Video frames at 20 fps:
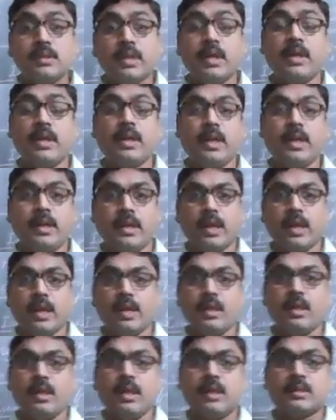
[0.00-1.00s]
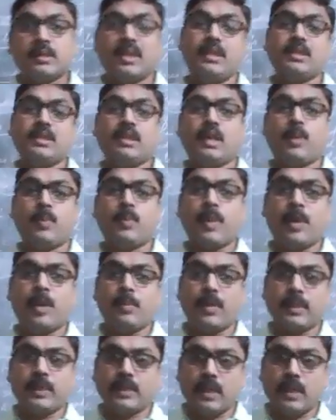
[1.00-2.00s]
in detail. That is the reply
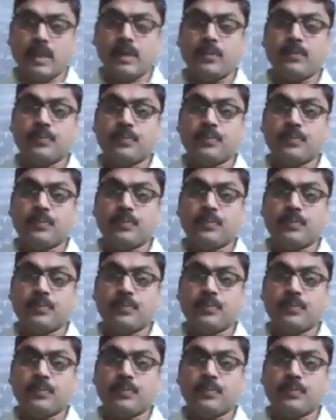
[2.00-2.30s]
by the